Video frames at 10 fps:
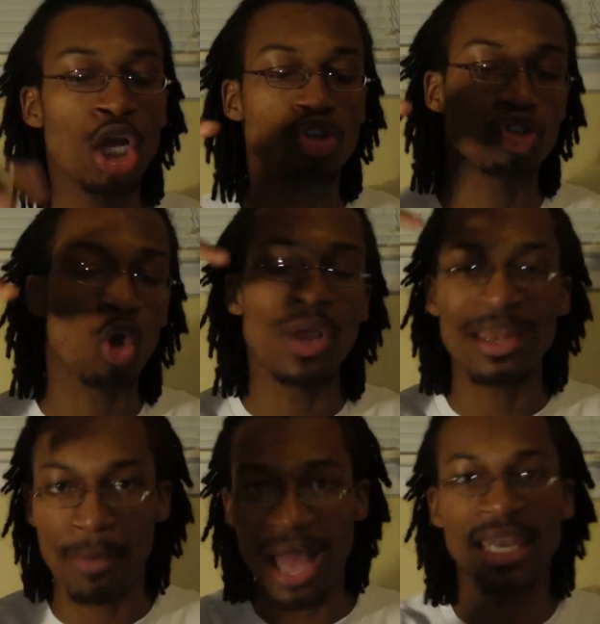So
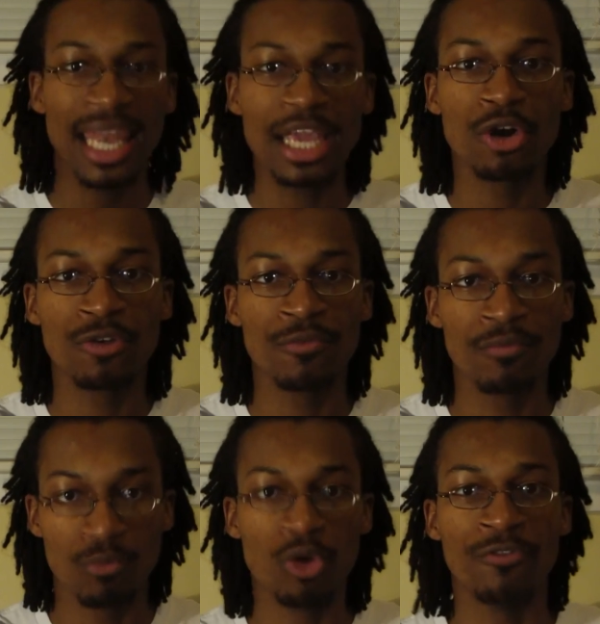in my later
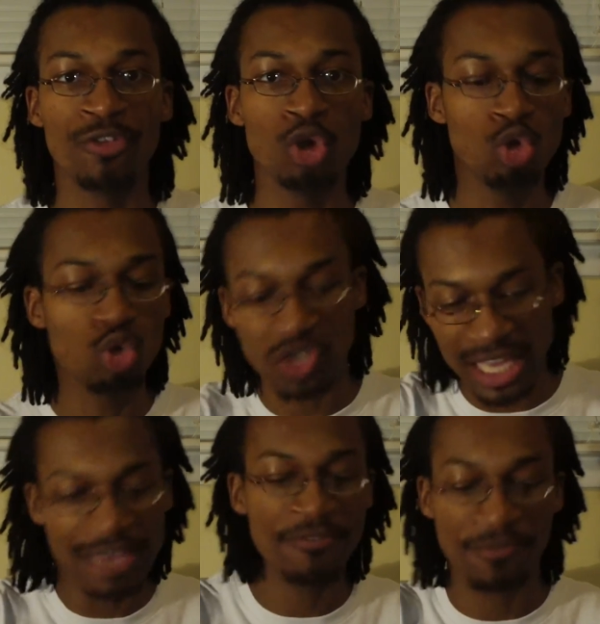reviews,
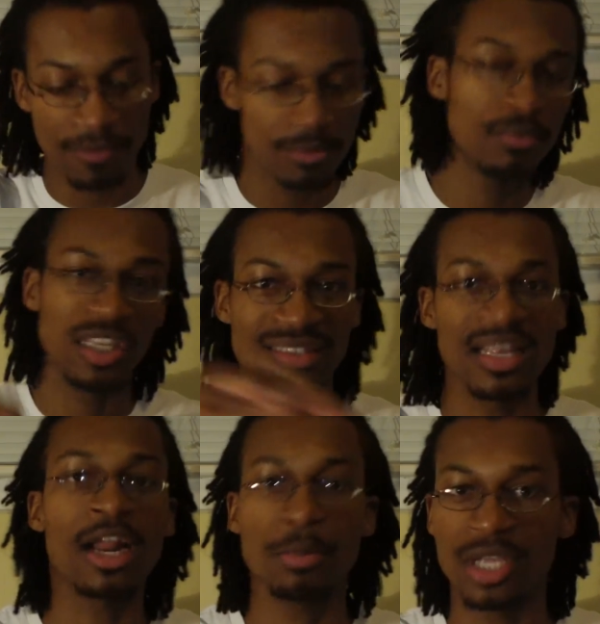if the
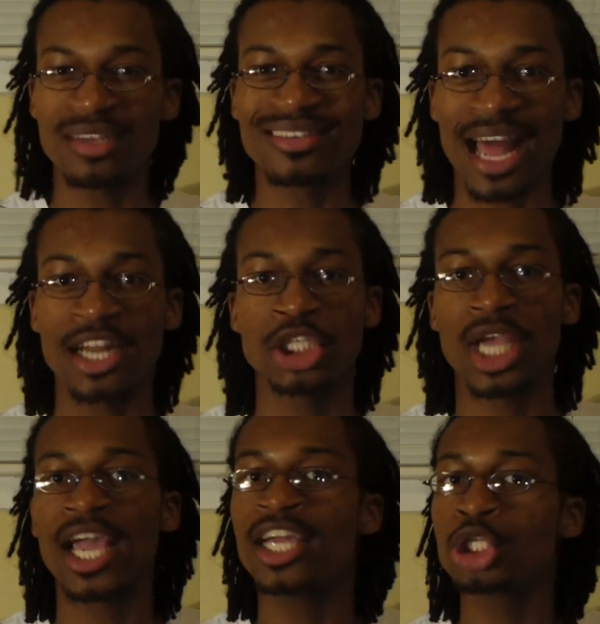setup does kind of
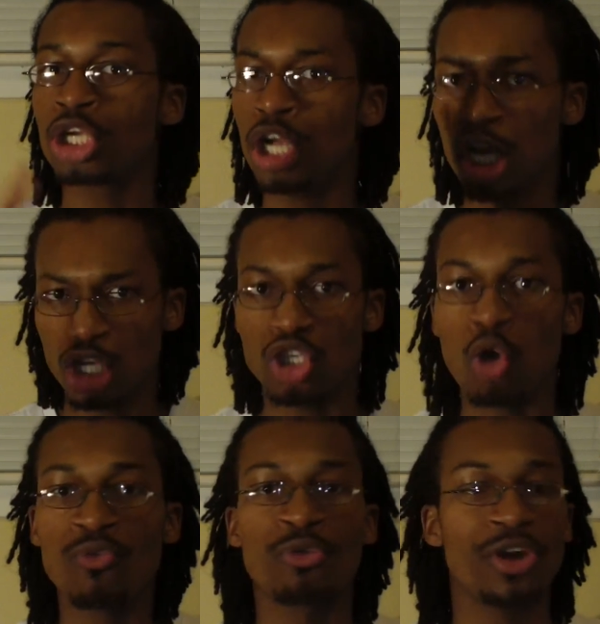change,
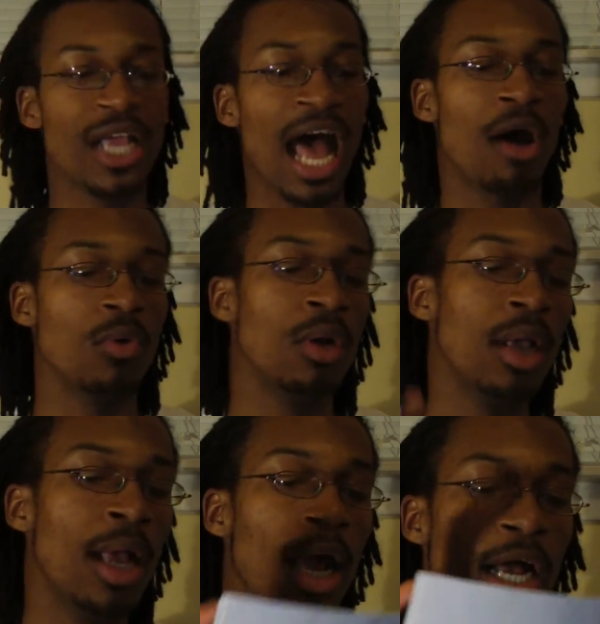don't freak out.
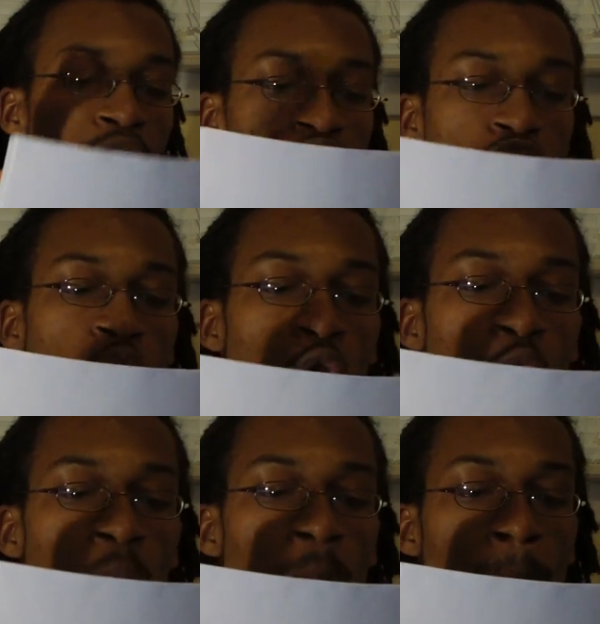
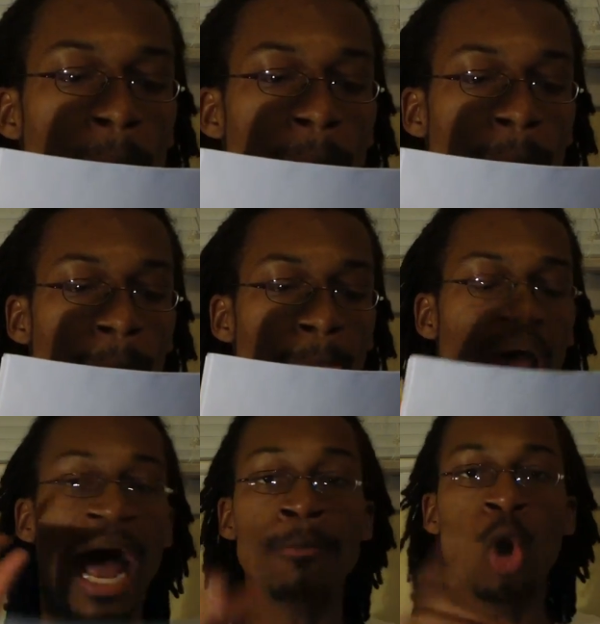So
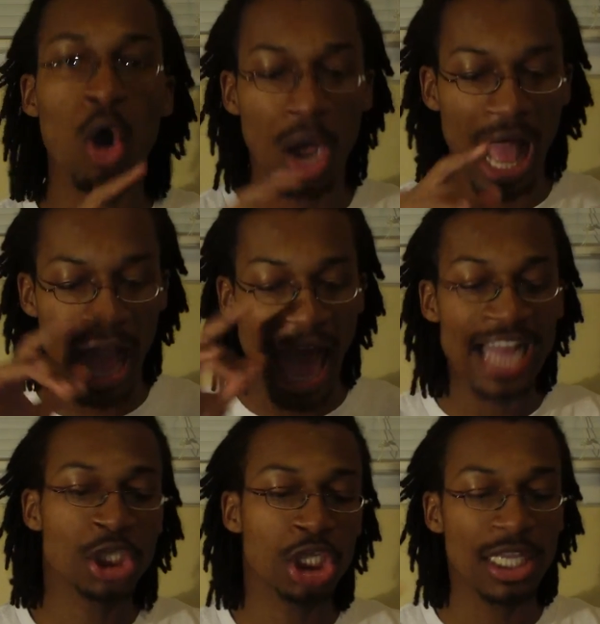
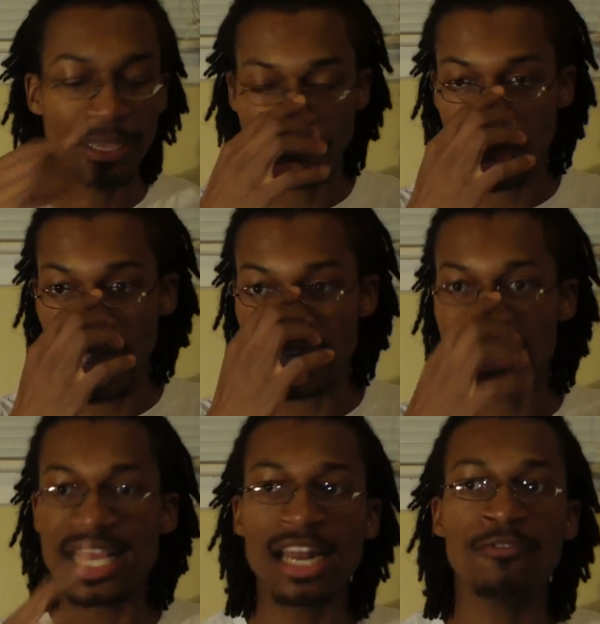actually,
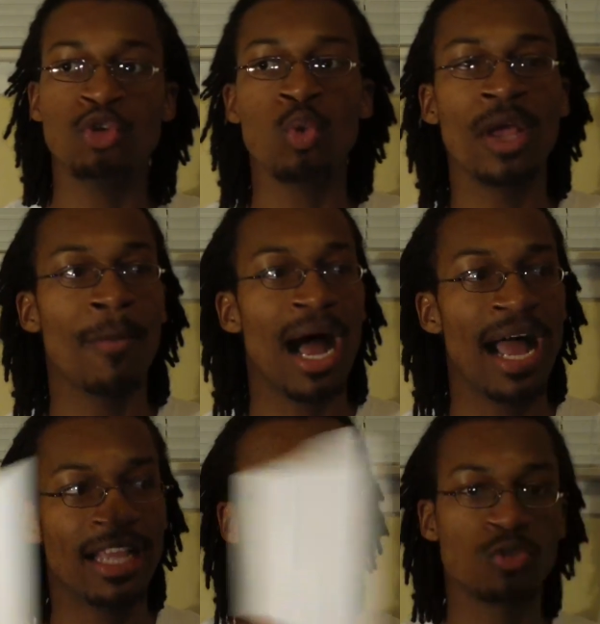instead of doing
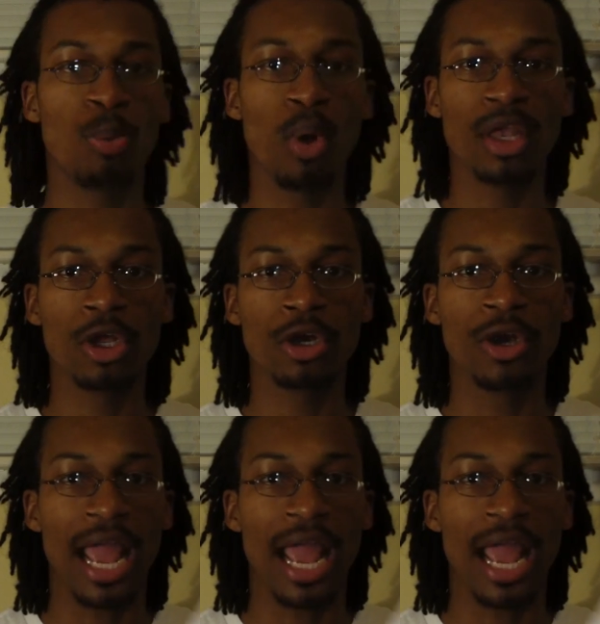my spoiler